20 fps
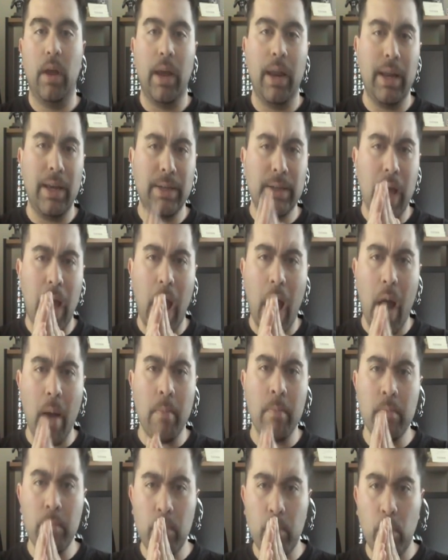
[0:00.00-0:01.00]
It is
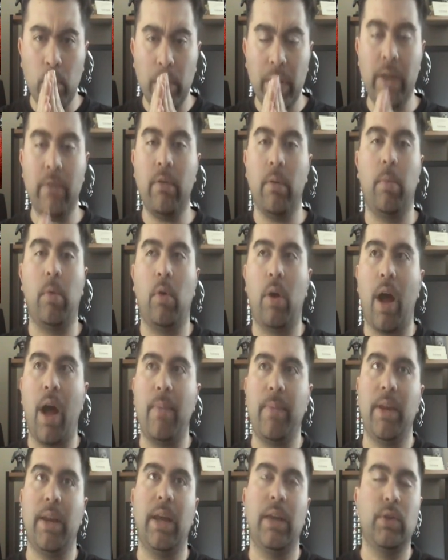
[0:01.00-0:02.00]
unbelievable.
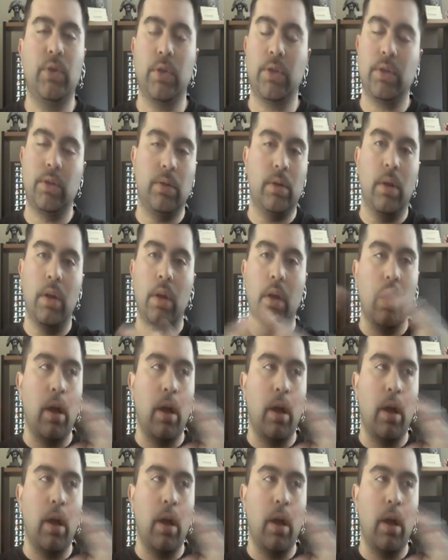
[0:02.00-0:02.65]
I mean, it's just.